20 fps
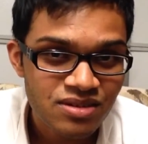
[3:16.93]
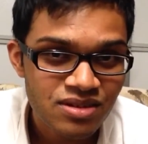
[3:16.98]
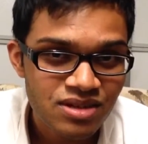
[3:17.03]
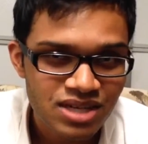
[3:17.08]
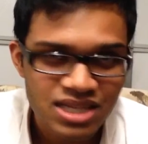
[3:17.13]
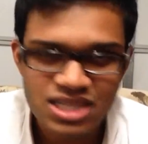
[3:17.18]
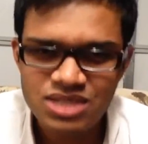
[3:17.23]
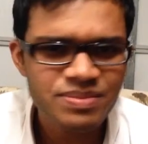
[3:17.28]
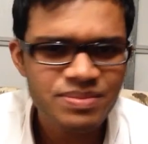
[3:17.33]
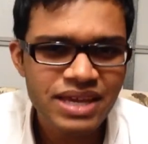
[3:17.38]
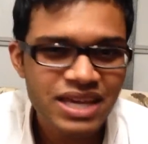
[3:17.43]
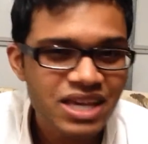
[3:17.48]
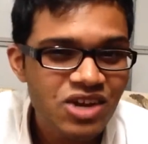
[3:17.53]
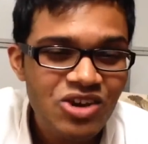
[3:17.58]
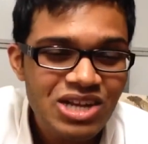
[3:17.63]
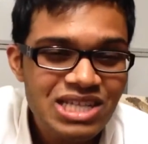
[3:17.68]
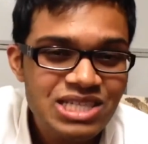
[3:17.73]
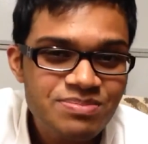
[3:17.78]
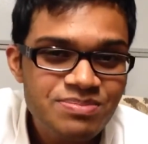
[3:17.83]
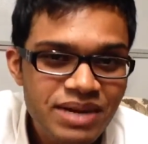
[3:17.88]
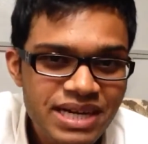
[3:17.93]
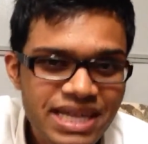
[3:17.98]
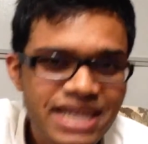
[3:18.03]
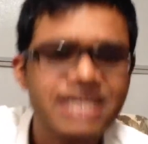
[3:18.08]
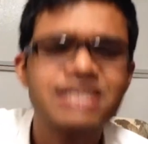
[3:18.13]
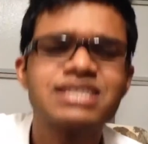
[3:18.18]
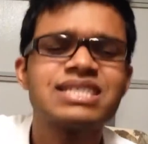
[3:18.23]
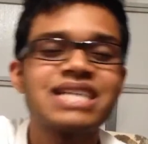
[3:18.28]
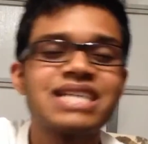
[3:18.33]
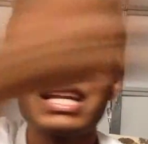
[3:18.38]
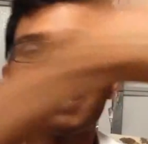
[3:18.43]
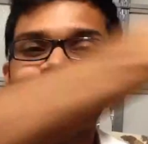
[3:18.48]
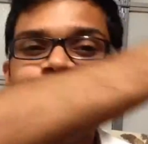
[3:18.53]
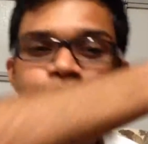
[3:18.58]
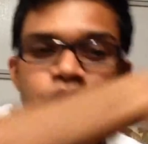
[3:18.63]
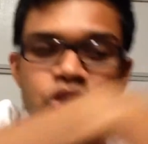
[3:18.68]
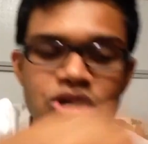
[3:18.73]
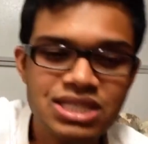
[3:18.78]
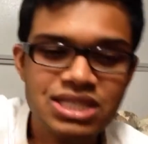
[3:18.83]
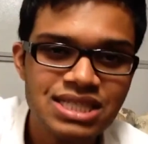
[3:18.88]
He's making all his money selling
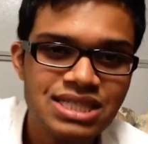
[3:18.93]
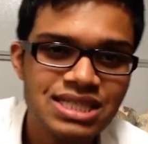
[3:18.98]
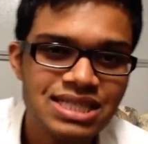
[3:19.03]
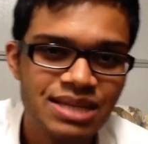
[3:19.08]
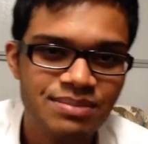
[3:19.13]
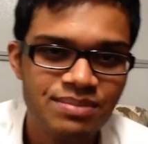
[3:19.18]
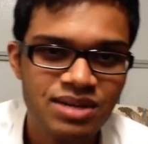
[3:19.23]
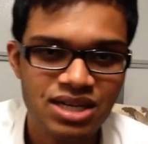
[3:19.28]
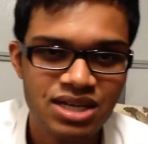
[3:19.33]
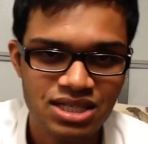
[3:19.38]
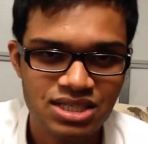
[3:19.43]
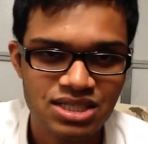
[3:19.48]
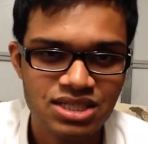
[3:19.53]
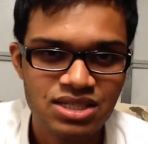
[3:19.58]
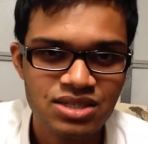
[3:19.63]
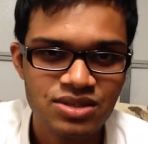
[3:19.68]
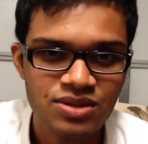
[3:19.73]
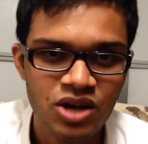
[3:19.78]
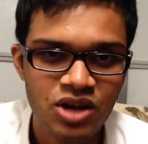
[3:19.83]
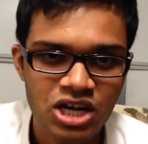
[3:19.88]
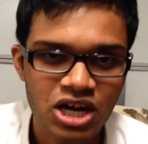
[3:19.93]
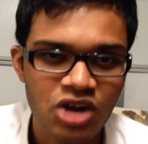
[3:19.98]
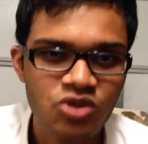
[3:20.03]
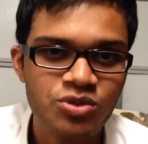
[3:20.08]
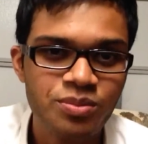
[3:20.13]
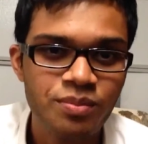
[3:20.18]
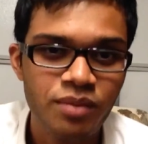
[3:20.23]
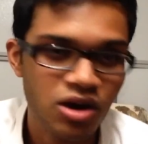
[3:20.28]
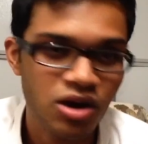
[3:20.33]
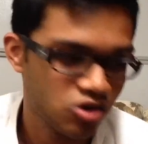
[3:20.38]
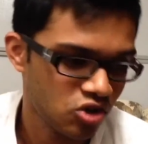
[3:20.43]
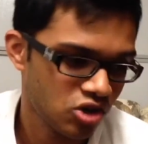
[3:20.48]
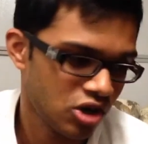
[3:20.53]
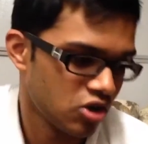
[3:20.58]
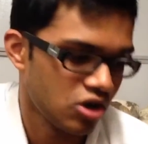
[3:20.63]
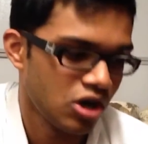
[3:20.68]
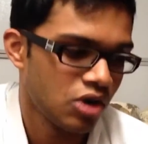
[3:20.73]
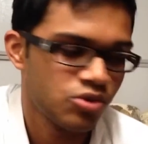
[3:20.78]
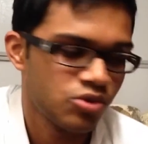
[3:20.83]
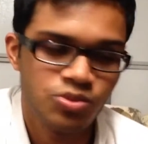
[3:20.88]
books and seminars on how
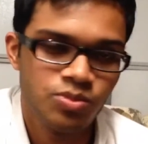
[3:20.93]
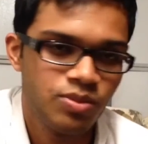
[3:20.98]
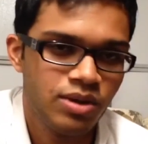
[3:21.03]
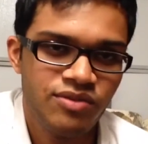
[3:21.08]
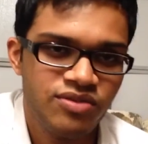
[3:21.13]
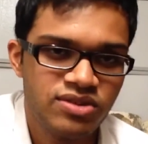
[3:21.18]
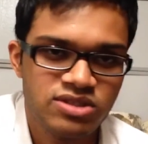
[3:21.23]
to if